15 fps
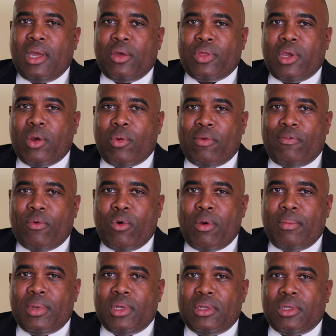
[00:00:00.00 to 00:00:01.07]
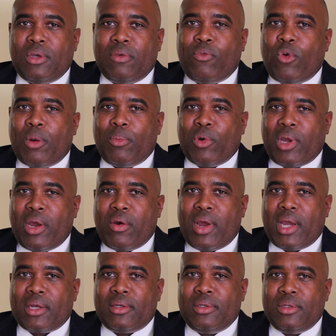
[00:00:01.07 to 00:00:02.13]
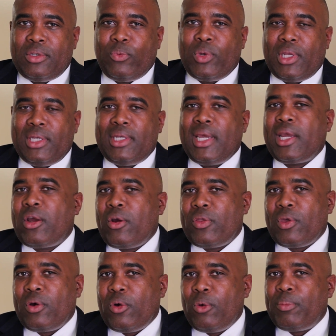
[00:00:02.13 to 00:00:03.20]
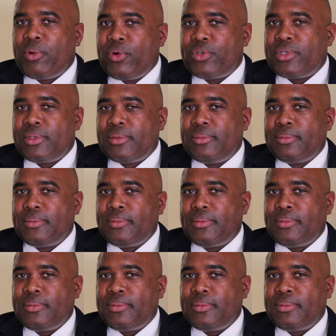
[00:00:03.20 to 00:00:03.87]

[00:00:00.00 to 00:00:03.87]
healthcare reform and the Affordable Care Act to really take care of the whole person.